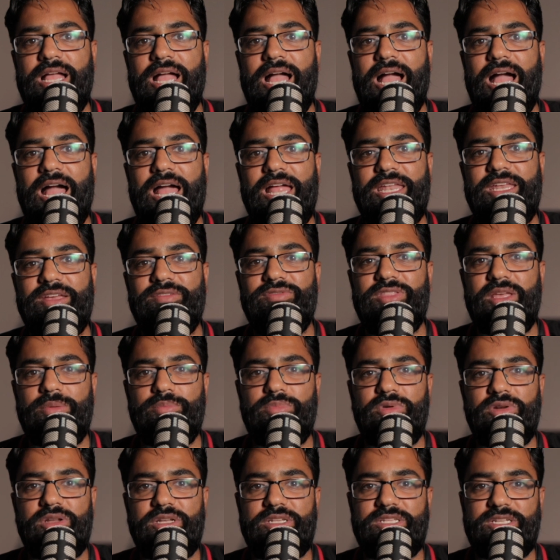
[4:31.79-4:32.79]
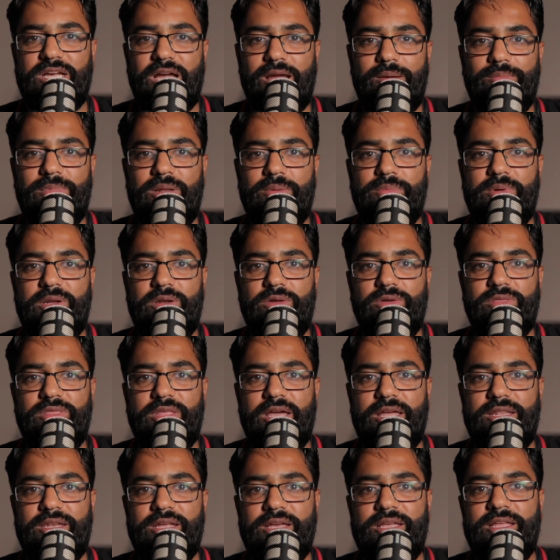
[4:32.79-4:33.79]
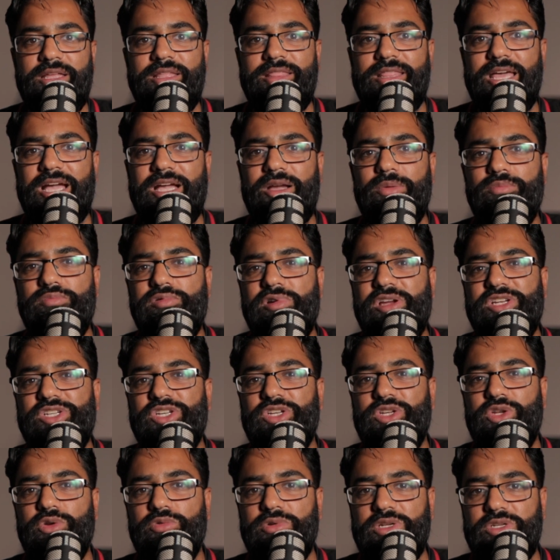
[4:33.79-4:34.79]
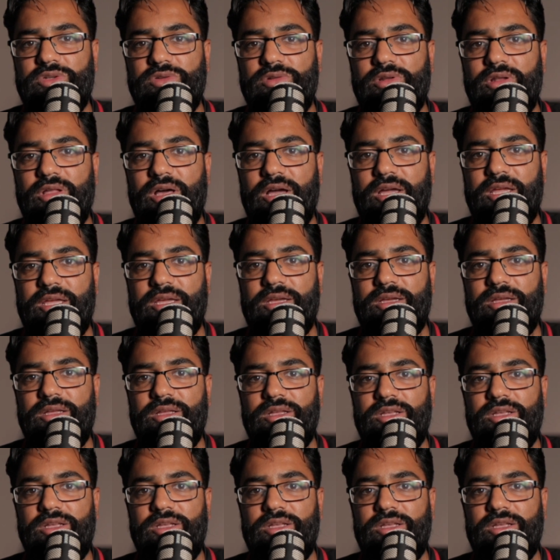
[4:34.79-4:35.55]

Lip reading: and if they put a time limit on that, that can pressure you into lying.